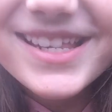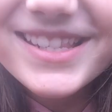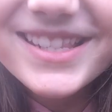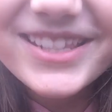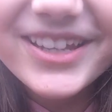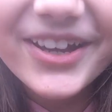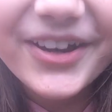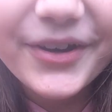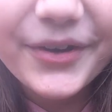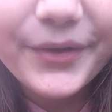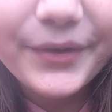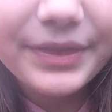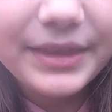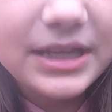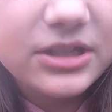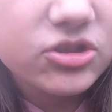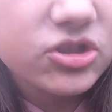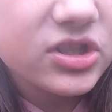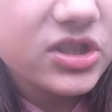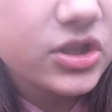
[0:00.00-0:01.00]
So
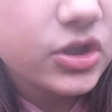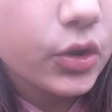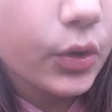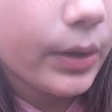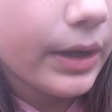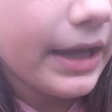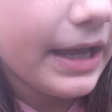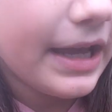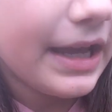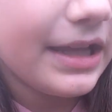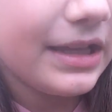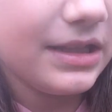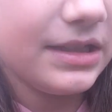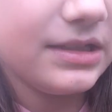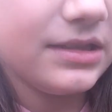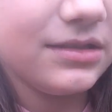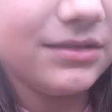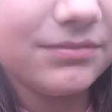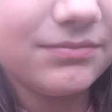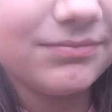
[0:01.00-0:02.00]
let's just go ahead
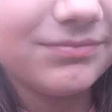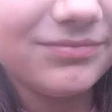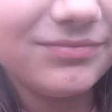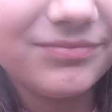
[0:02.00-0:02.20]
and